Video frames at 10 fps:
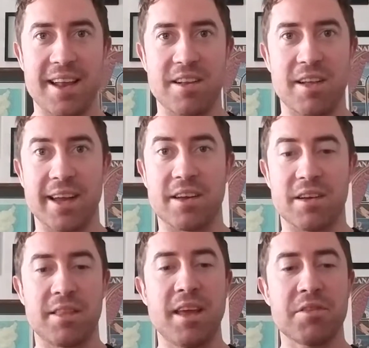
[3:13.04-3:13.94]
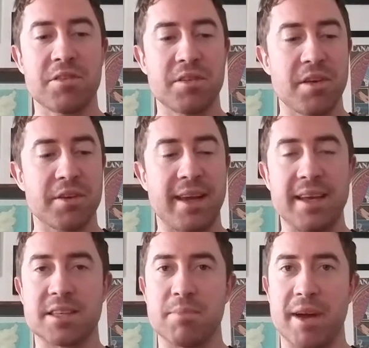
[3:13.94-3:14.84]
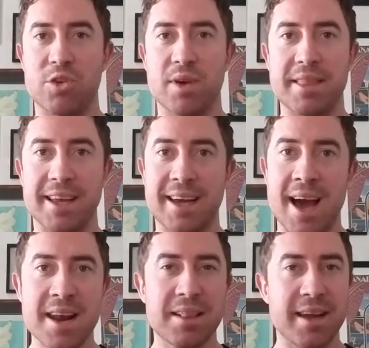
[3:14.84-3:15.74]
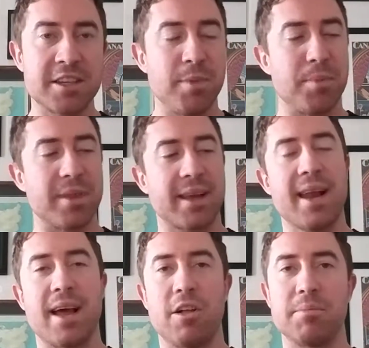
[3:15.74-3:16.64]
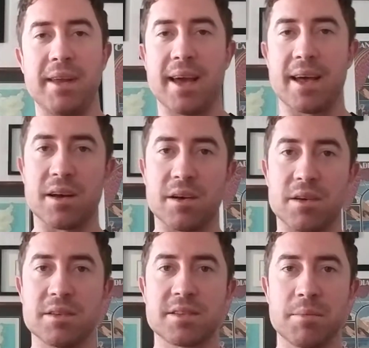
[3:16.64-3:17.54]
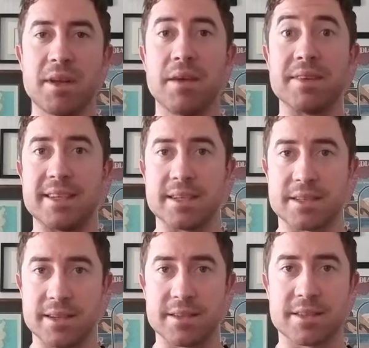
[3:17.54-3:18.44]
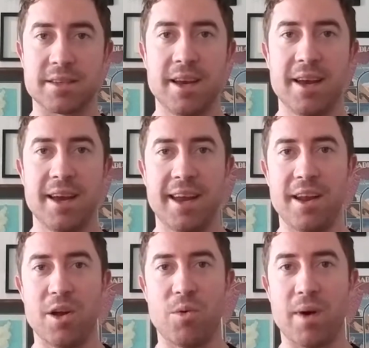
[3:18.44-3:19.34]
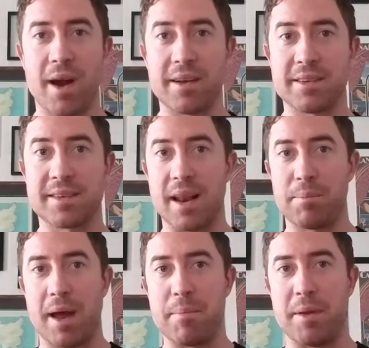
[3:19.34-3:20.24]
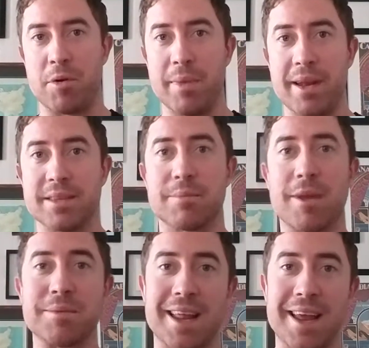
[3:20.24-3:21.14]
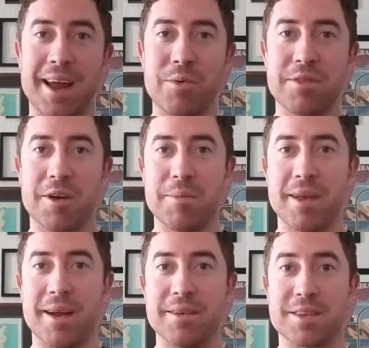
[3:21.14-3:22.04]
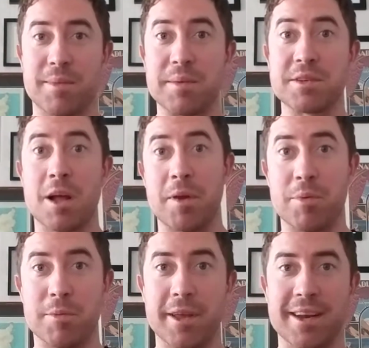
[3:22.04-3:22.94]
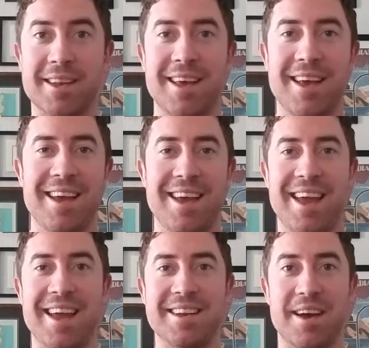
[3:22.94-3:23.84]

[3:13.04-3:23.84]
like the other kids in my grade, they kind of liked me, but they kind of held me at something of a distance, you know, where I'd be permitted sometimes to hang out with them, and I'd sometimes not be permitted. And